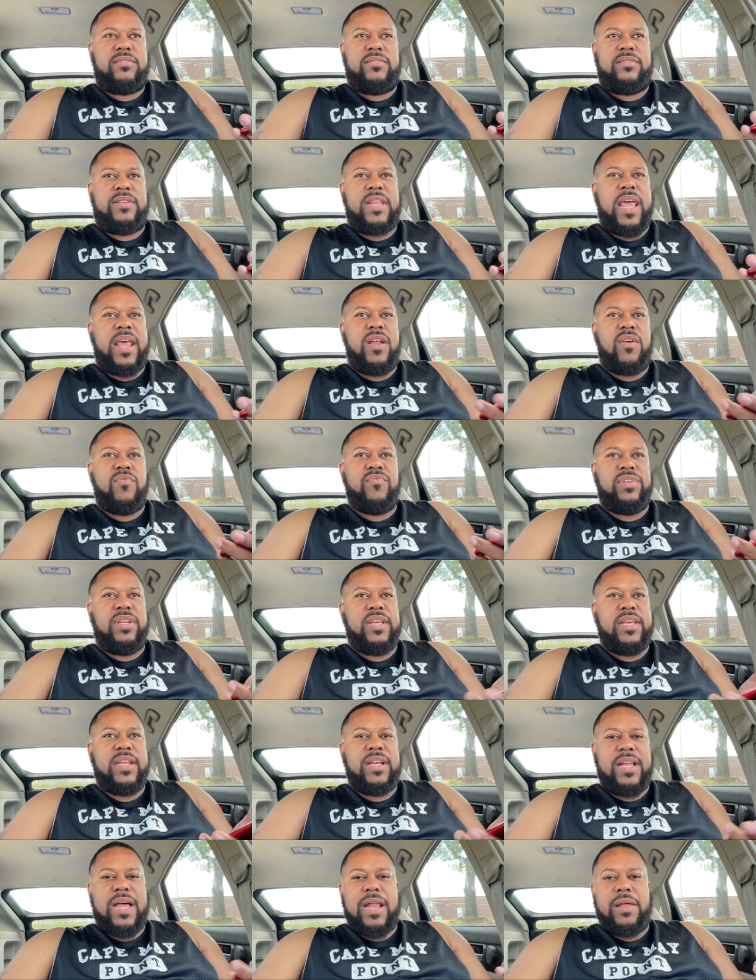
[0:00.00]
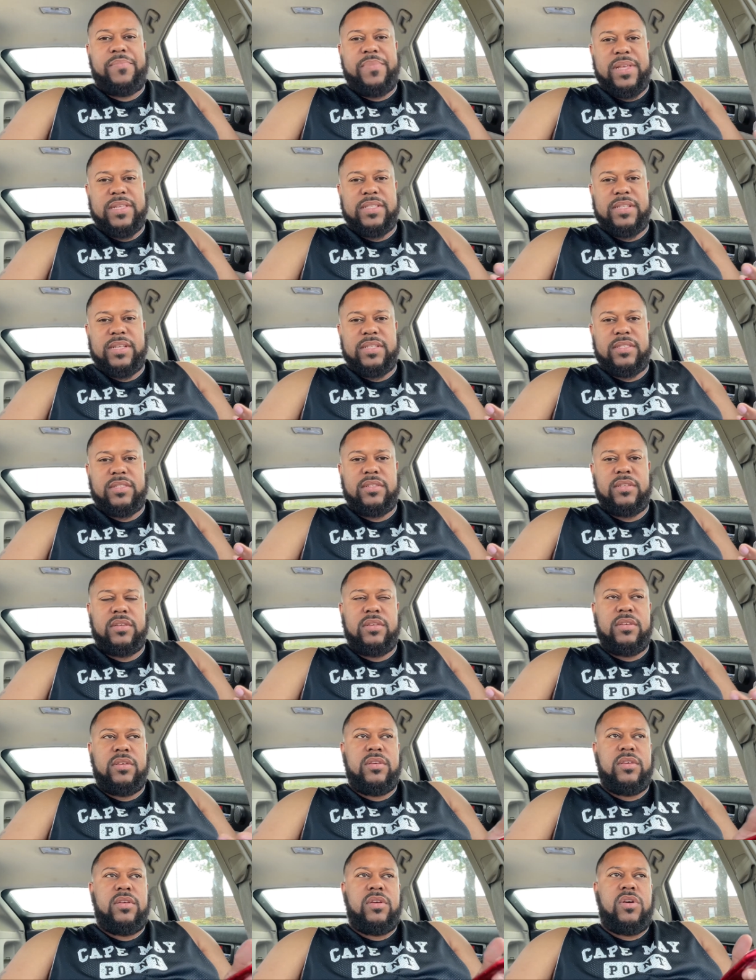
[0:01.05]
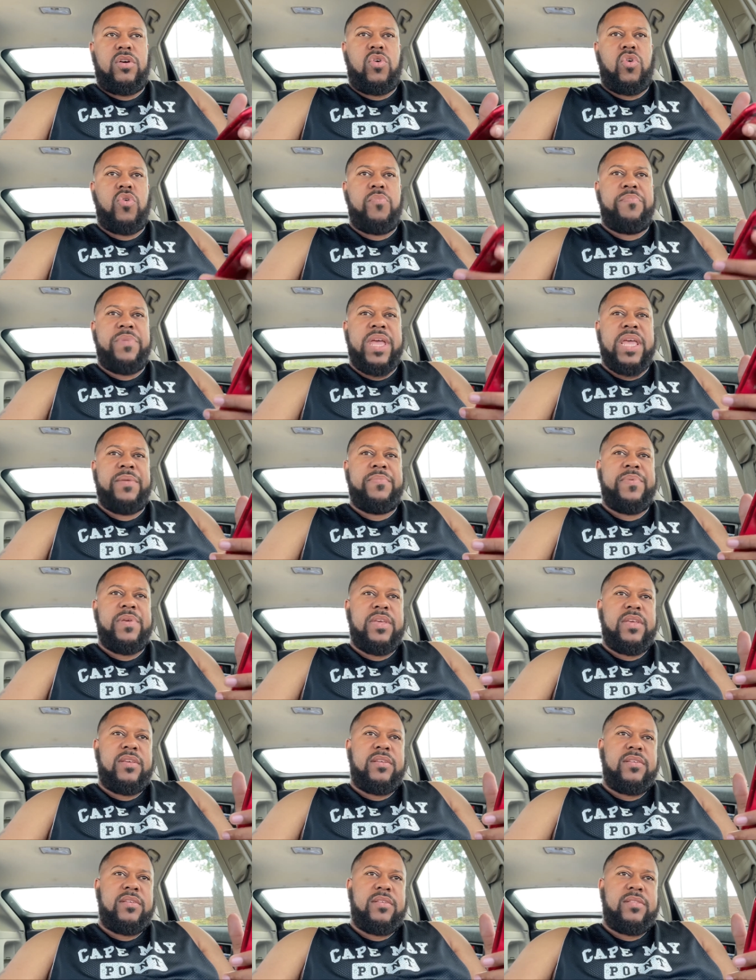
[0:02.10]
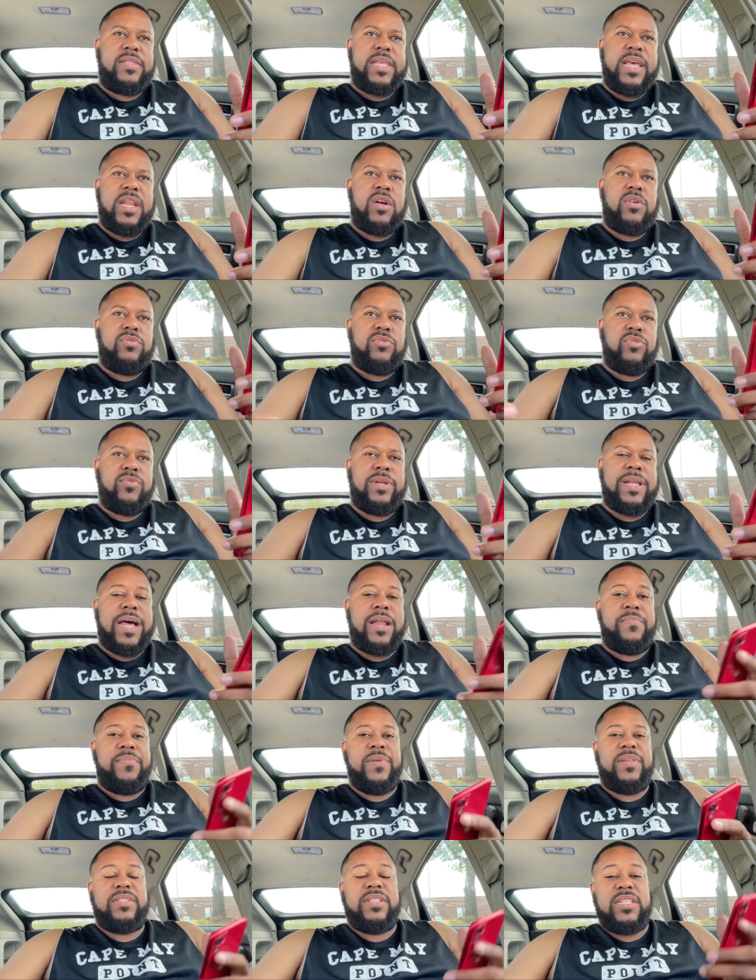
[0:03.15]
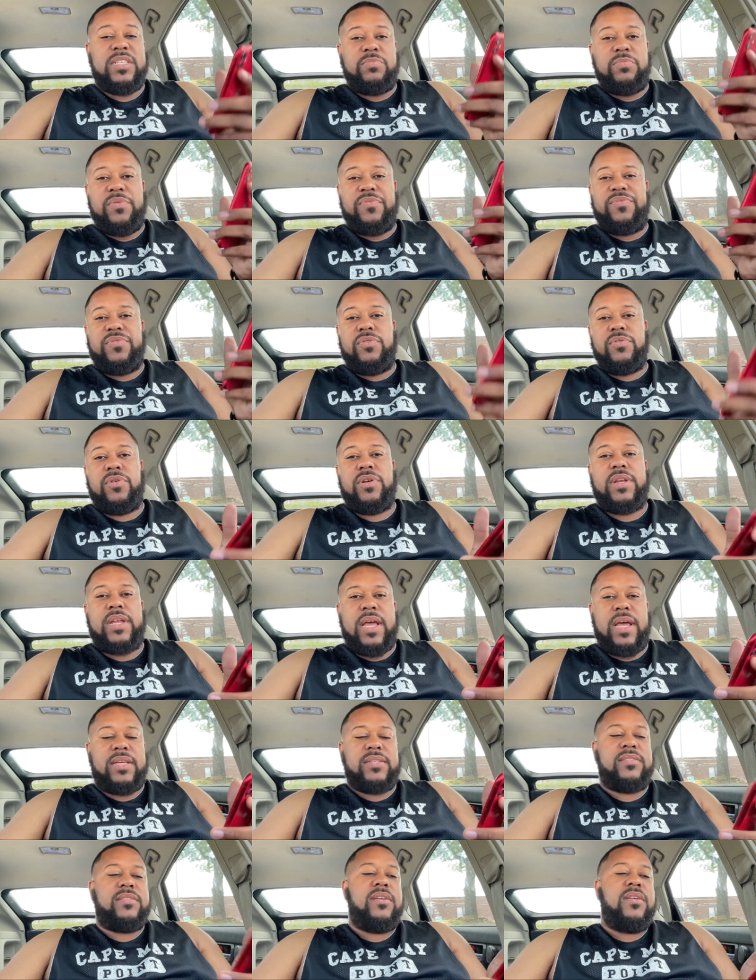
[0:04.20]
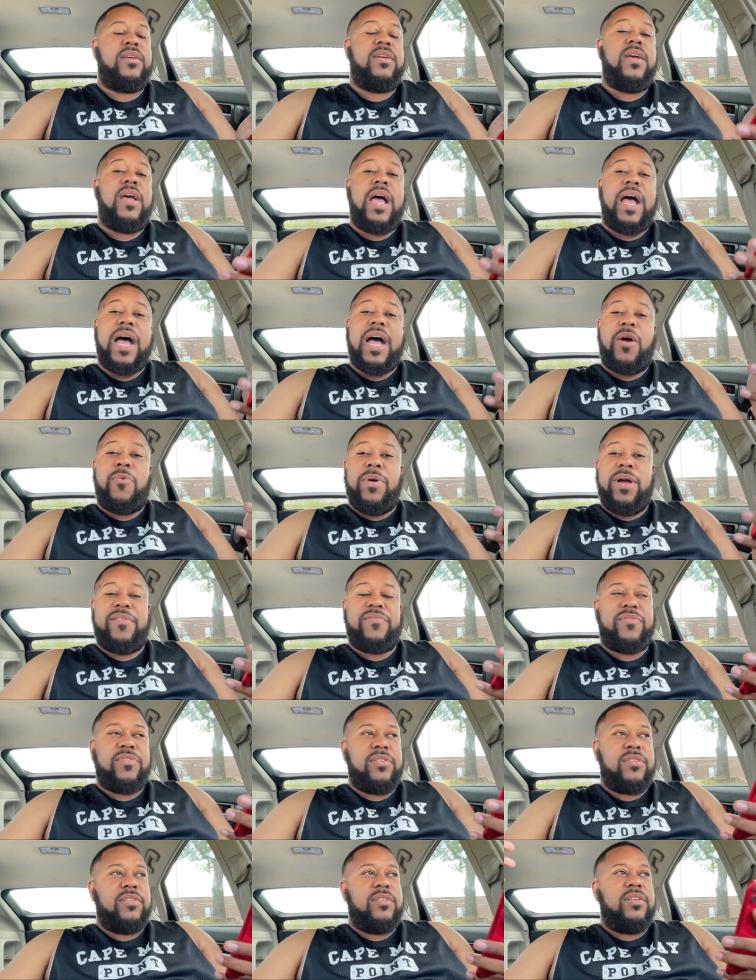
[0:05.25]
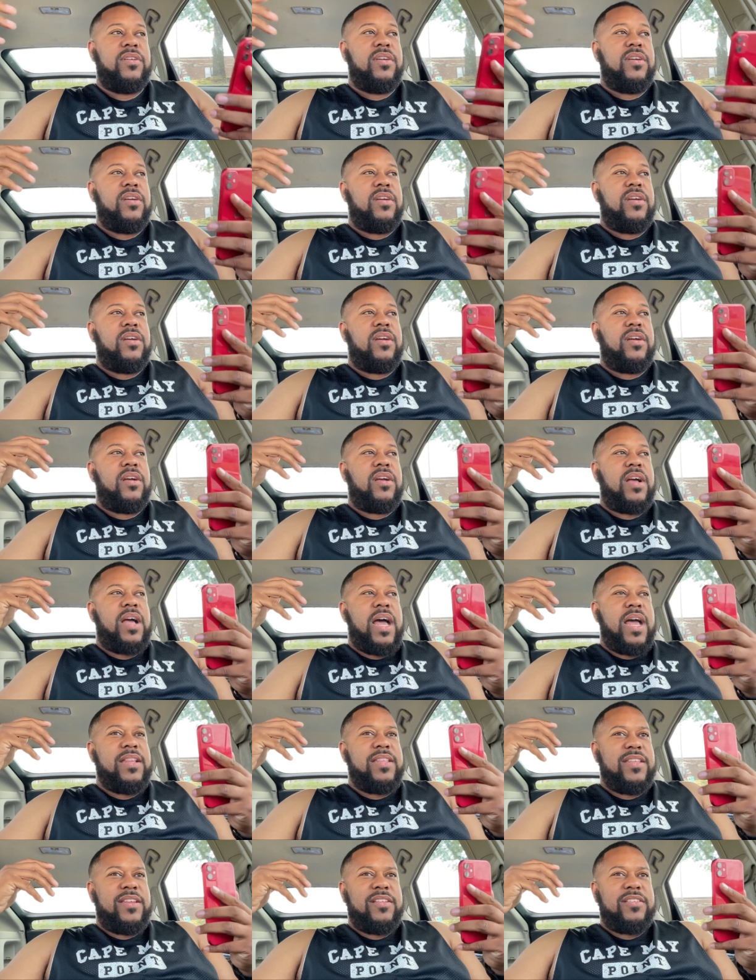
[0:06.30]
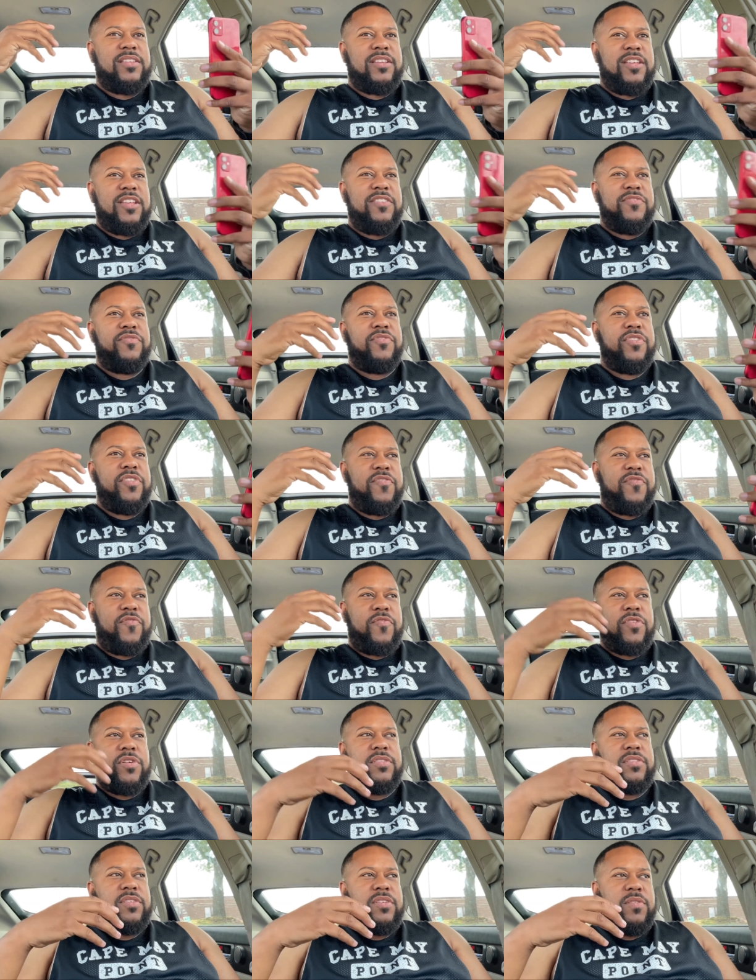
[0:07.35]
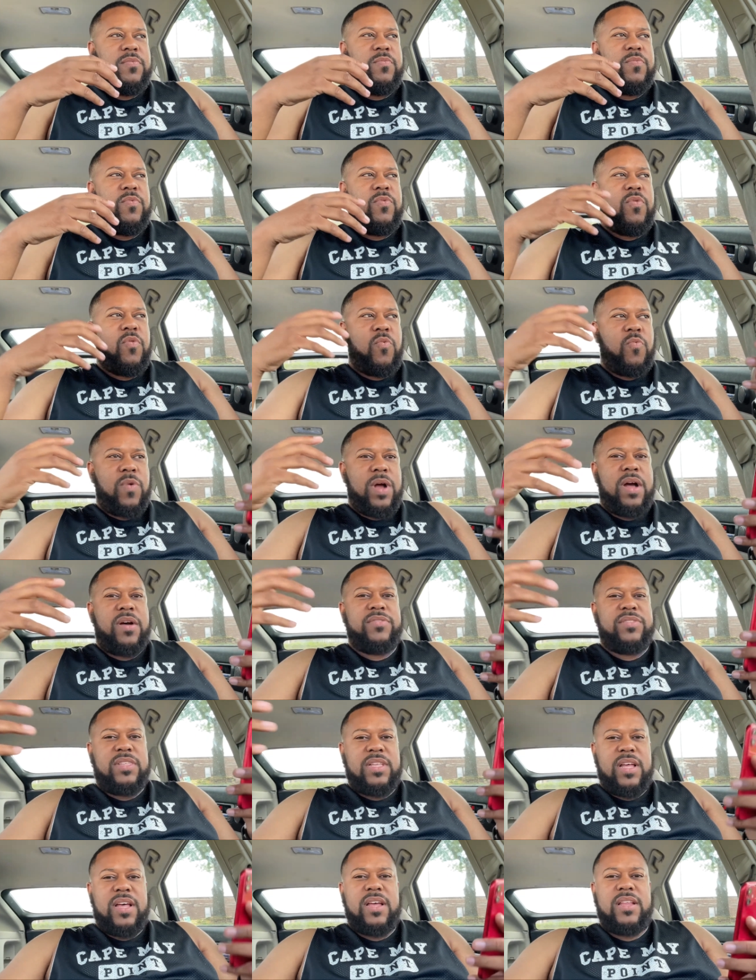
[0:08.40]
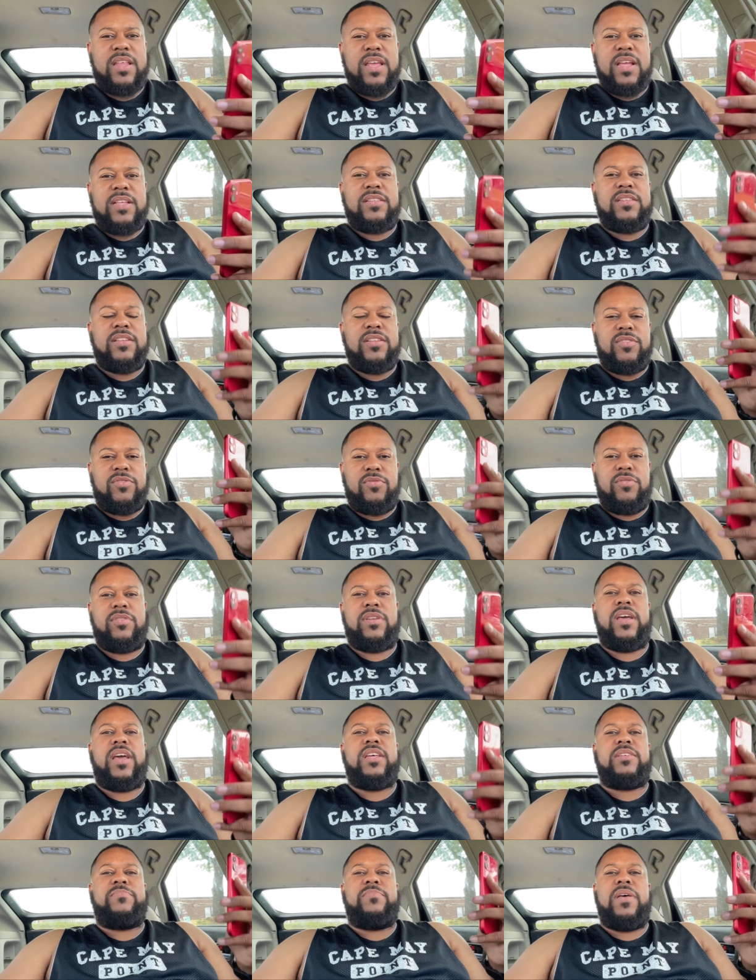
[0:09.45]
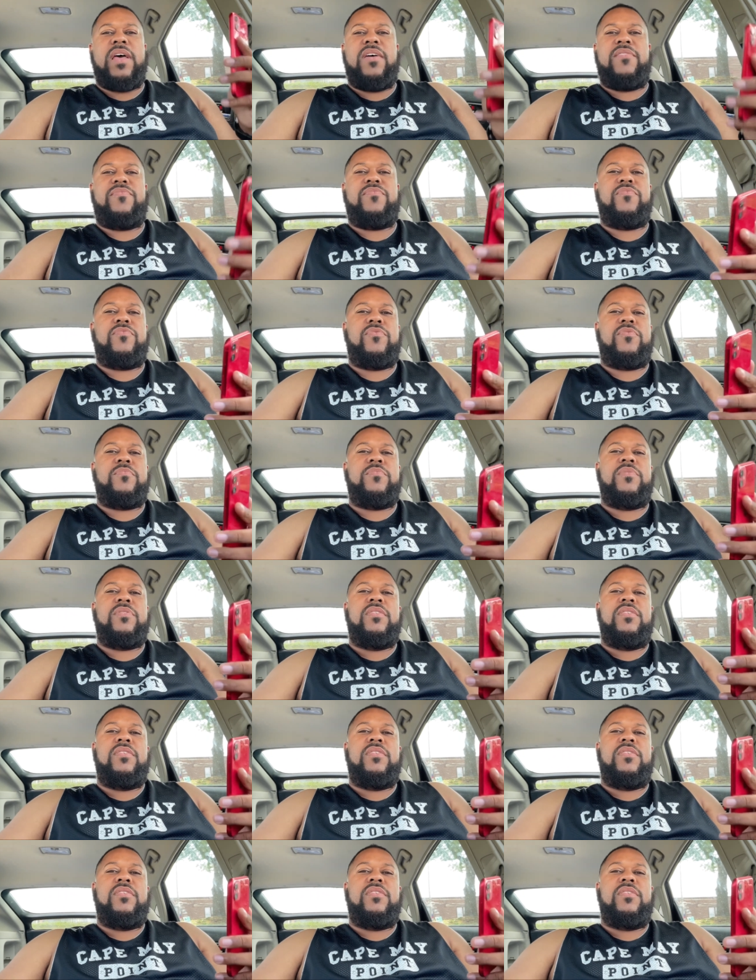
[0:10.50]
they don't really get a lot of business, or maybe they don't do a lot of business with DoorDash. However, I did a delivery for them while signed into the DoorDash platform.